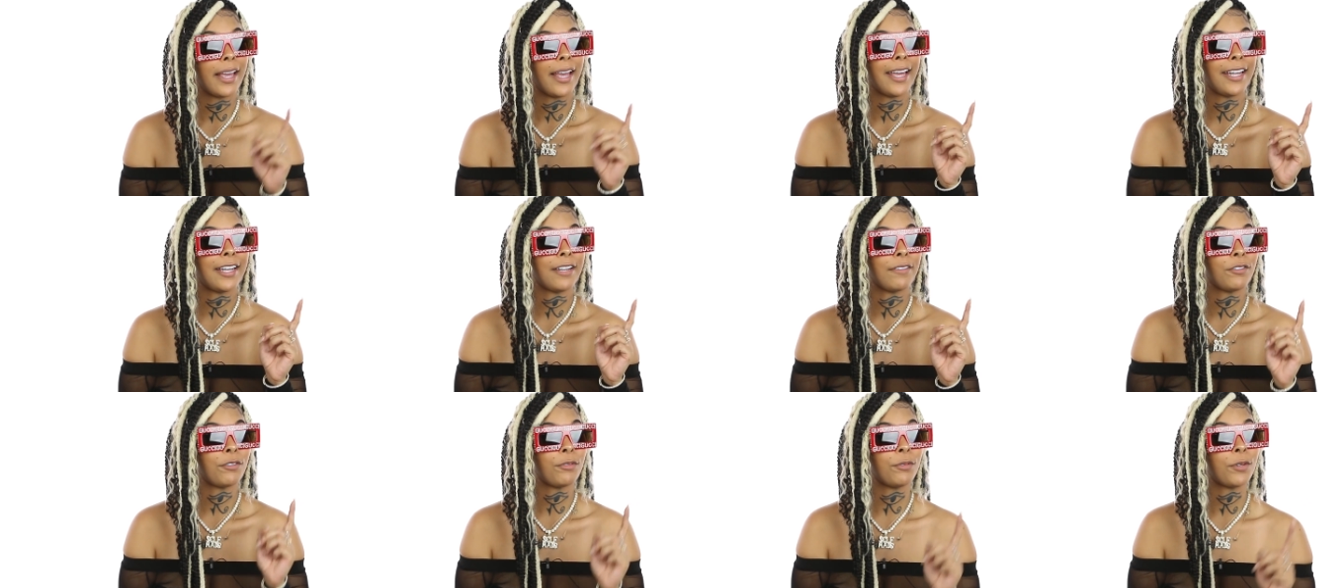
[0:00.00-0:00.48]

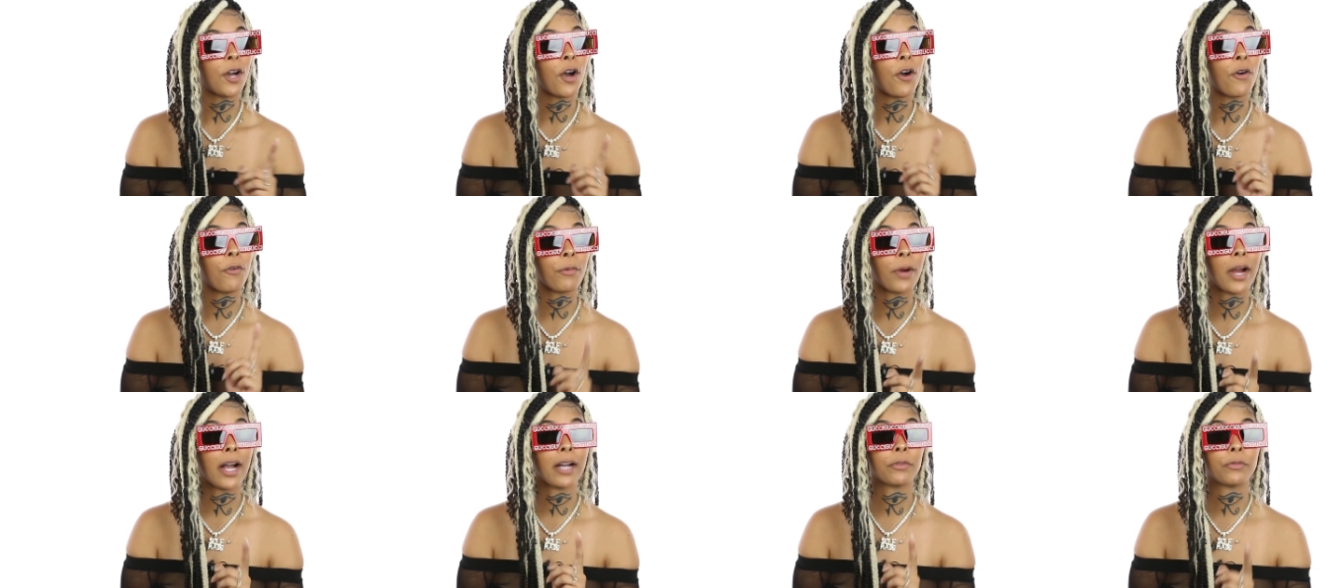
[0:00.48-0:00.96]
And if you
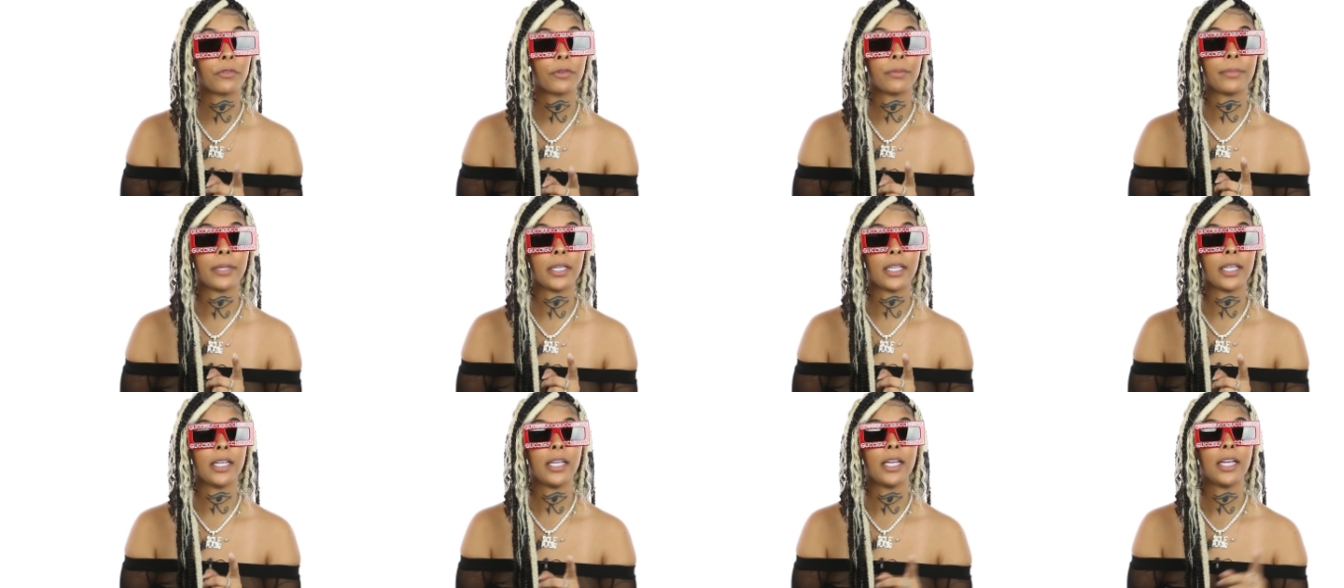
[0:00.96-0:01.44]
don't rock with
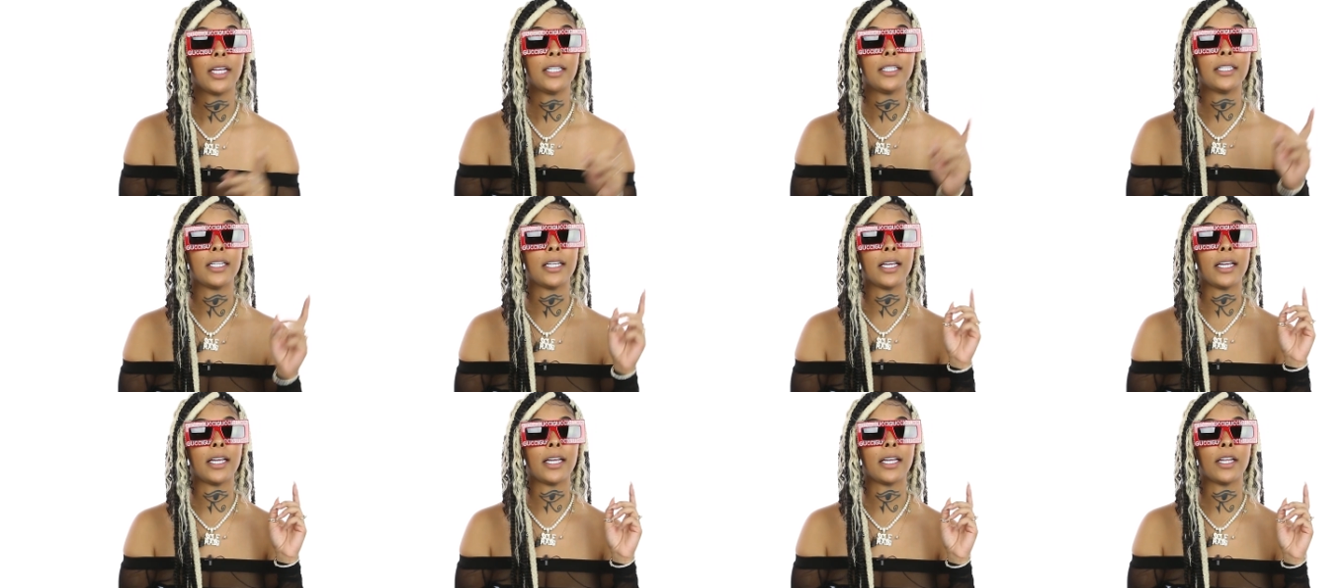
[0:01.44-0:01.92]
me,
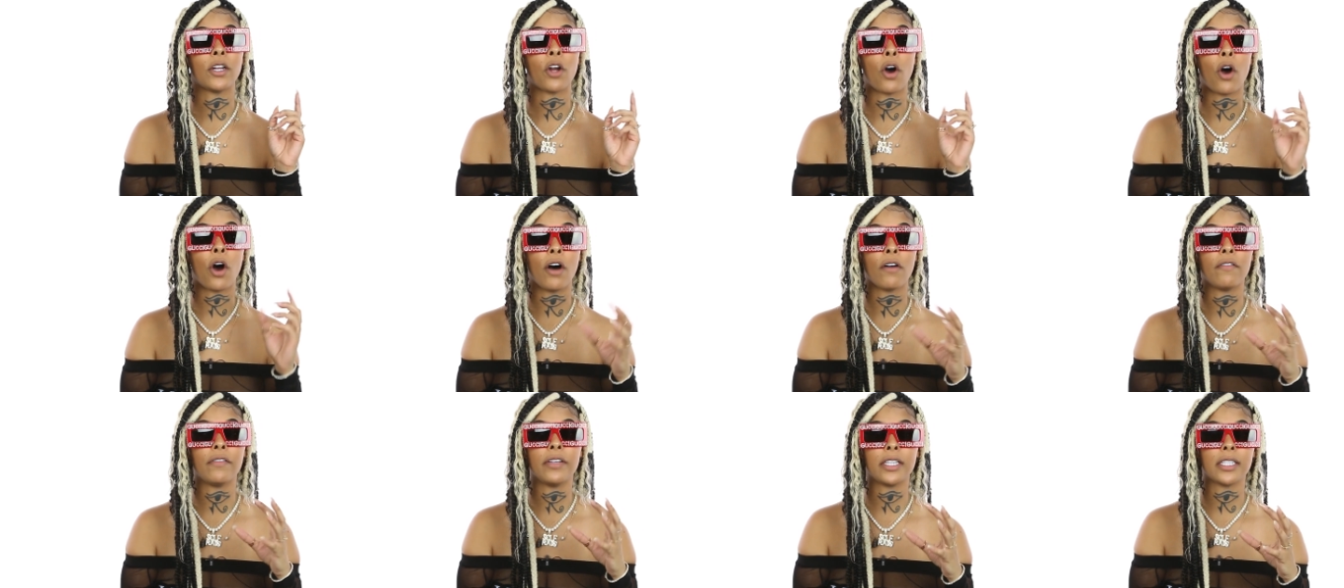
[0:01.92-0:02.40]
then
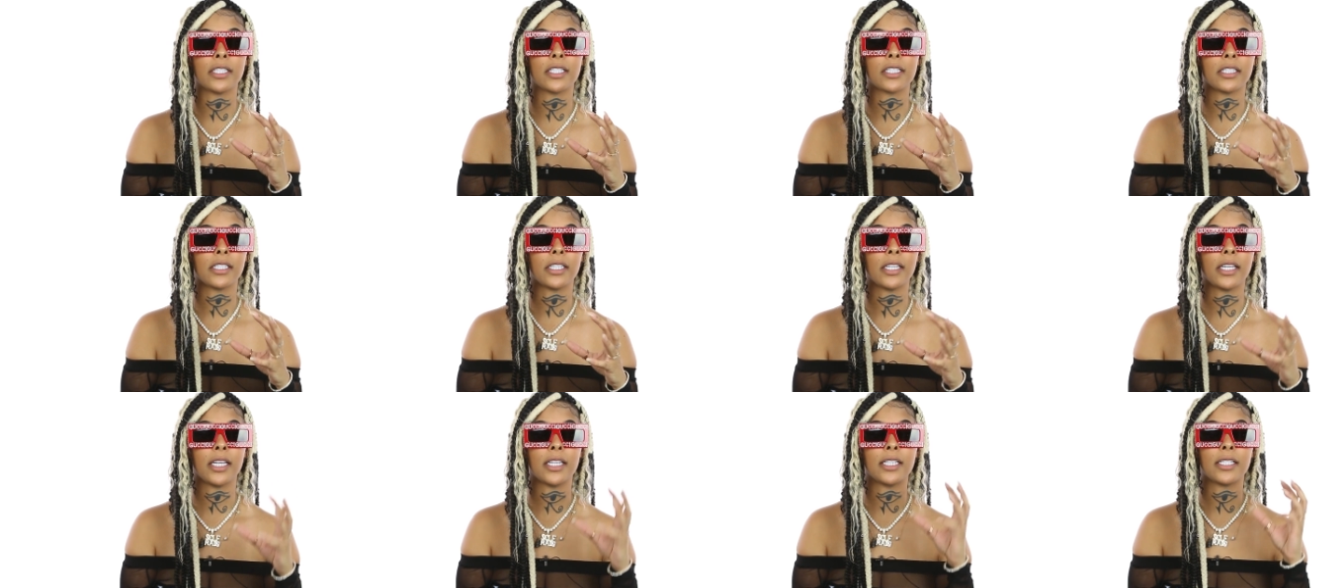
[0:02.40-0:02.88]

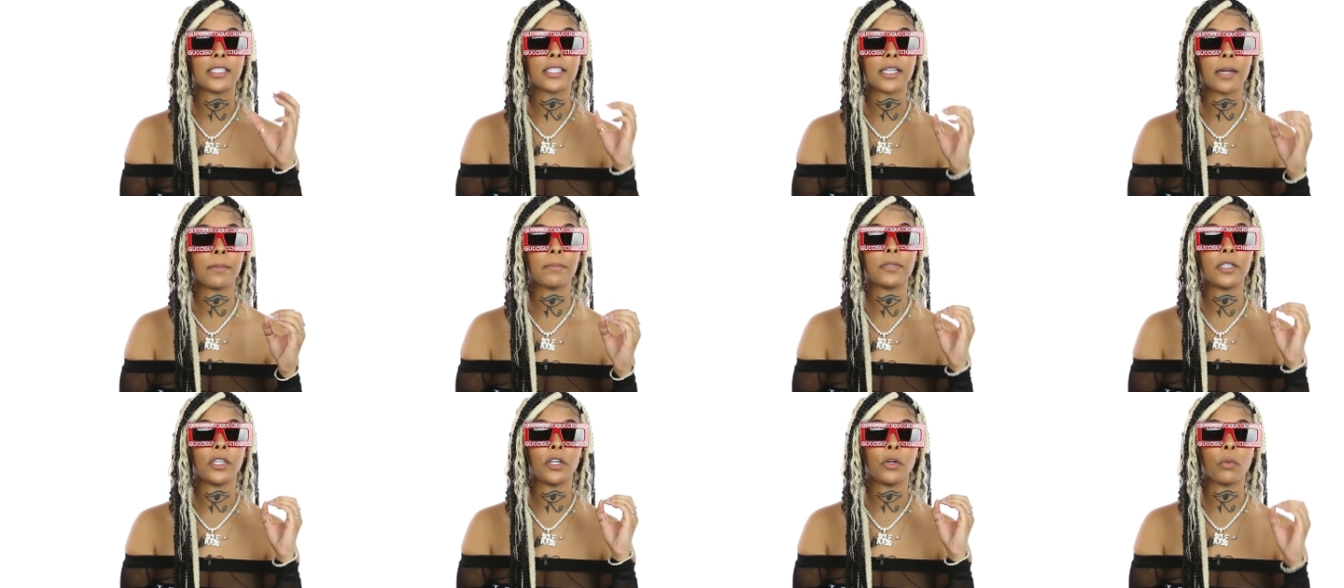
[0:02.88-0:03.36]
obviously it's
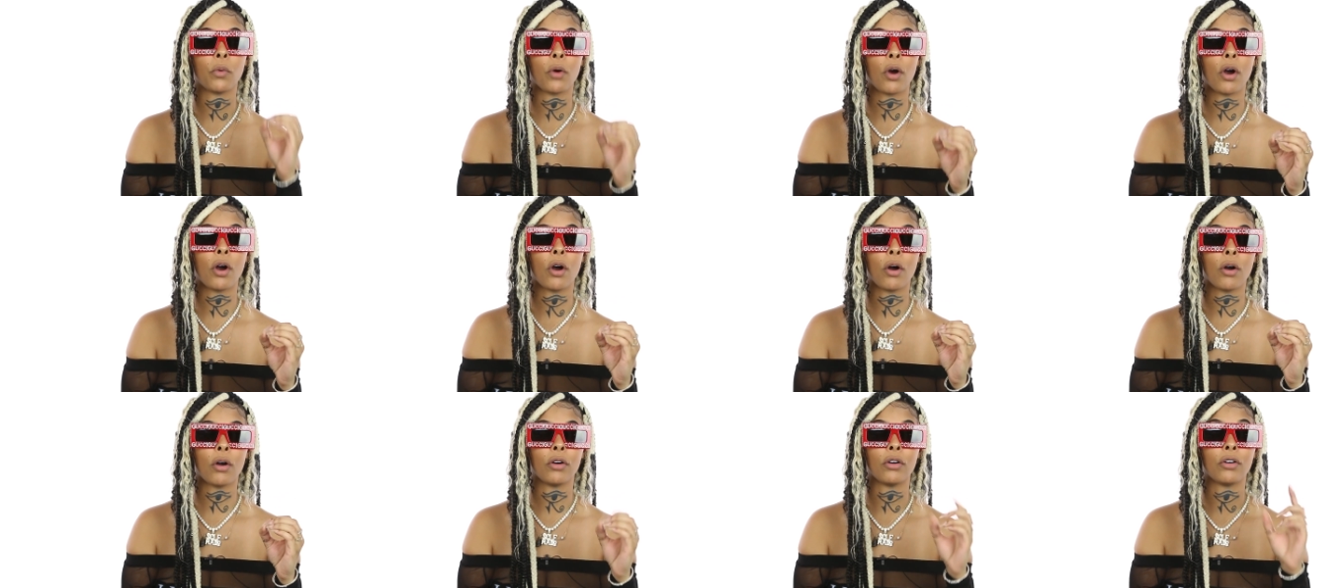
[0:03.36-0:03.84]
something
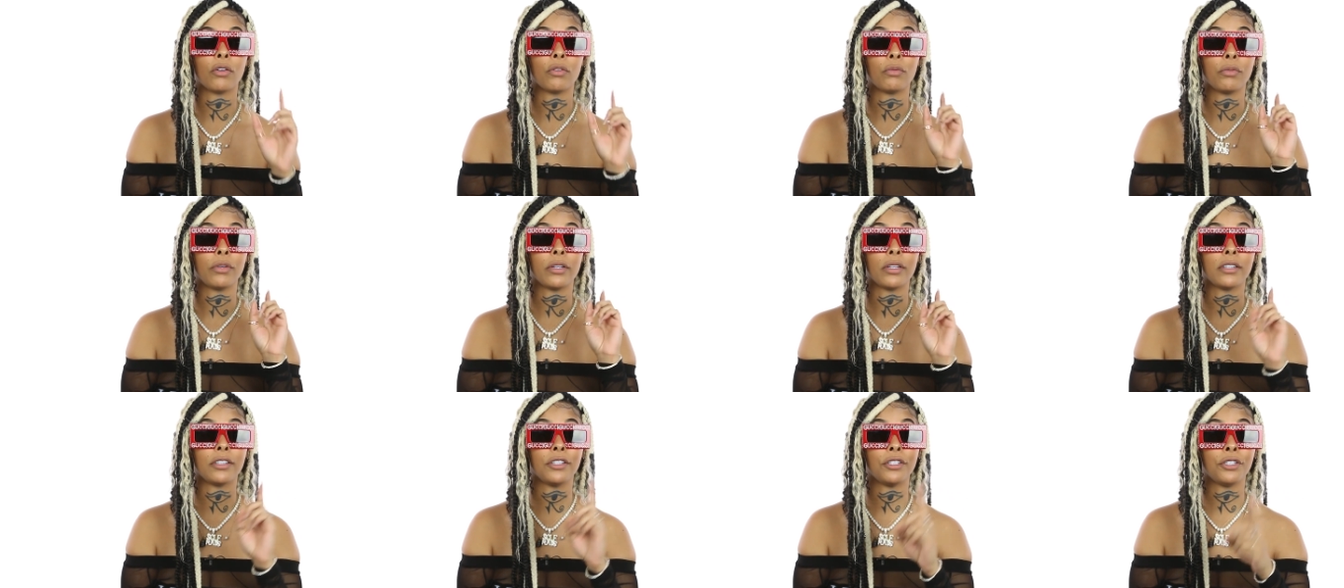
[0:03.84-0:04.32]
wrong
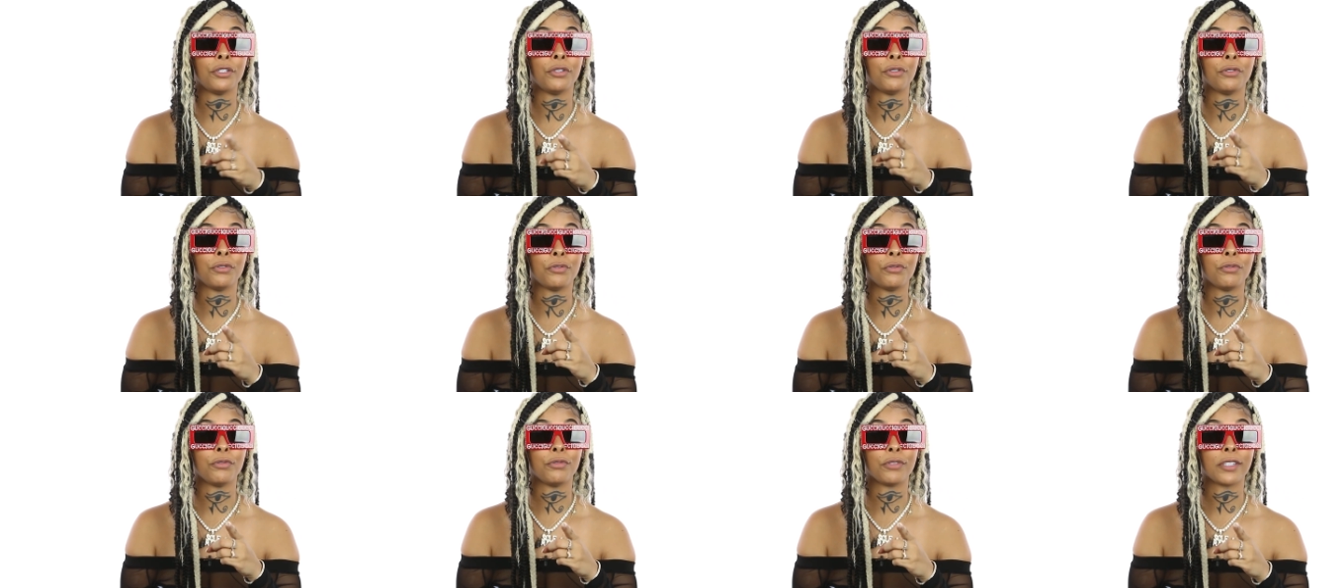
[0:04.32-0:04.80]
with
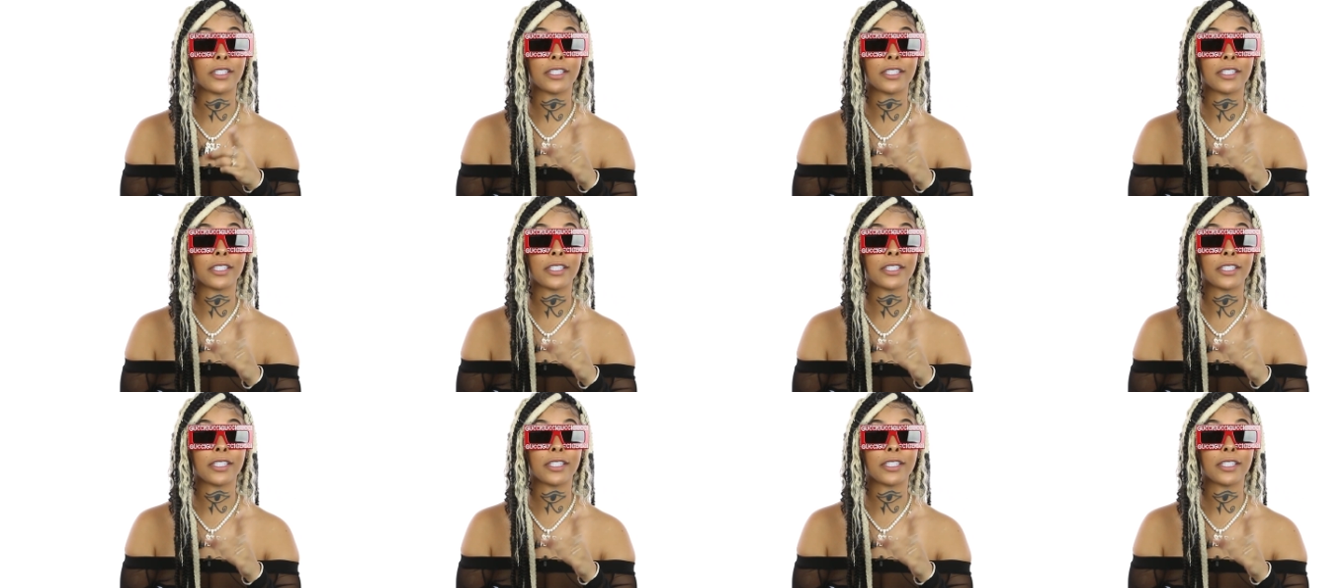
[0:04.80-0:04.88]
you